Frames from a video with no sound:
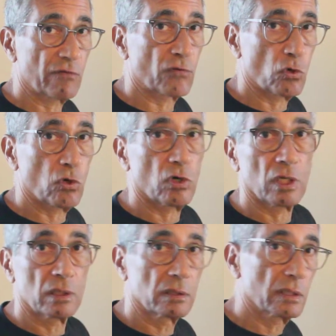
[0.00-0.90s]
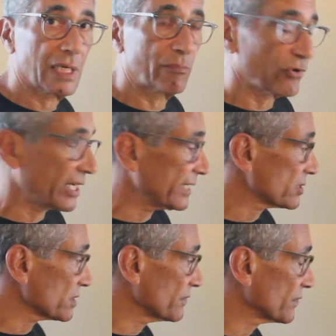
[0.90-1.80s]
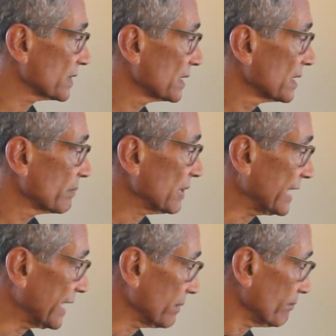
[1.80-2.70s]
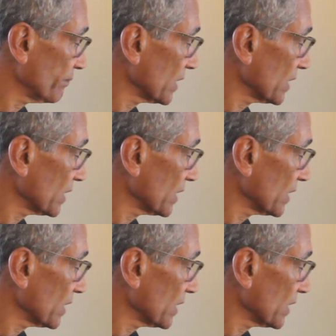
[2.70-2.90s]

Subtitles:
for All comprehensive plan,